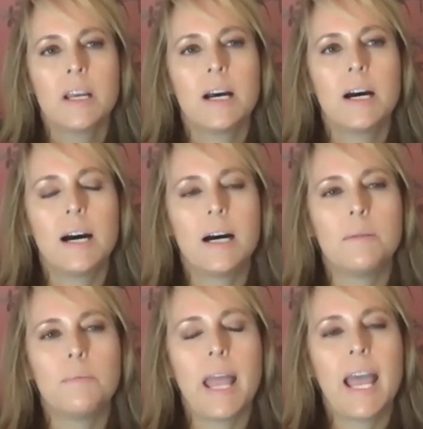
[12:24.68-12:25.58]

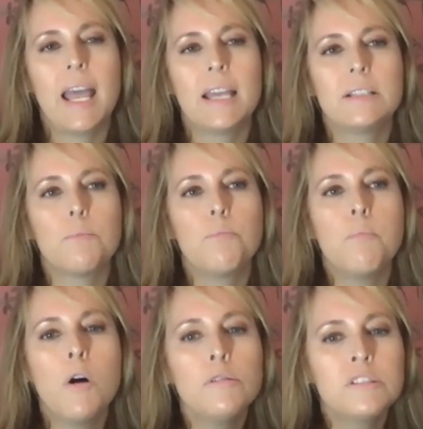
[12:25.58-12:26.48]
And
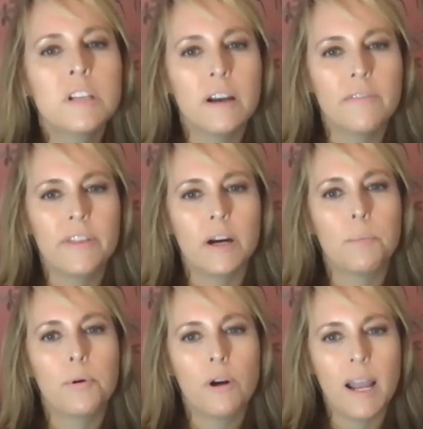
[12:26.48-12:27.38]
most of their
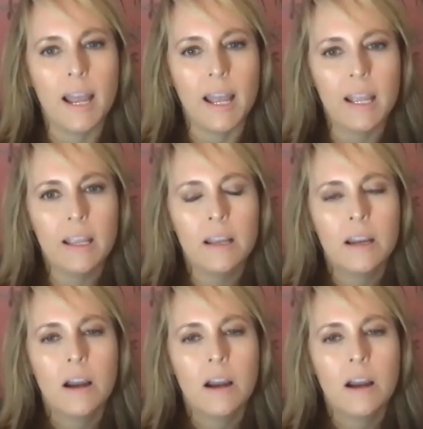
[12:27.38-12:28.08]
prey